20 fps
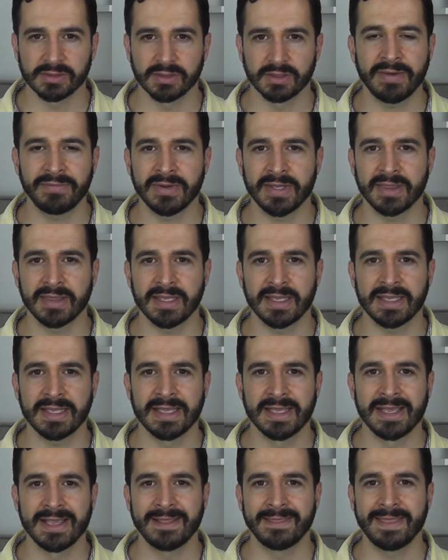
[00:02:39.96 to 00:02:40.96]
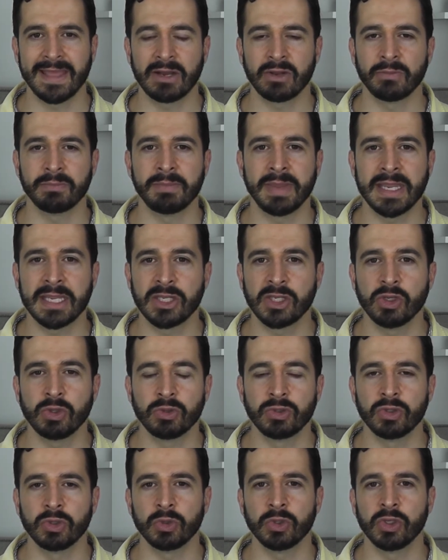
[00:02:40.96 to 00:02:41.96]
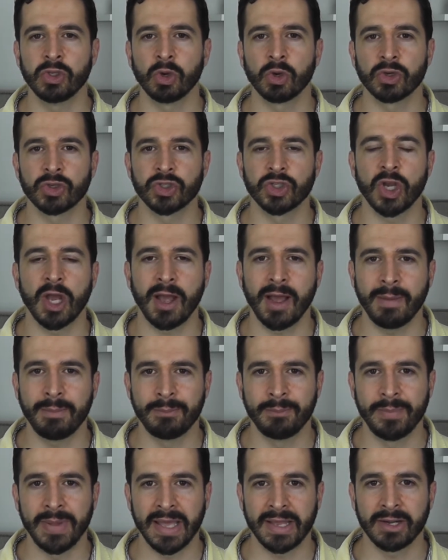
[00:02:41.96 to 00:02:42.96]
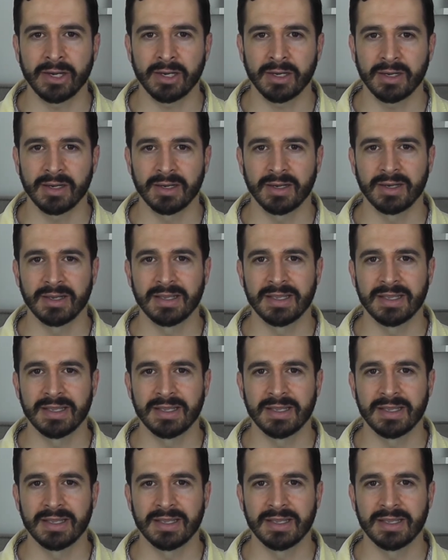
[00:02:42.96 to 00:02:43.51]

Everything that'll make you do your job better,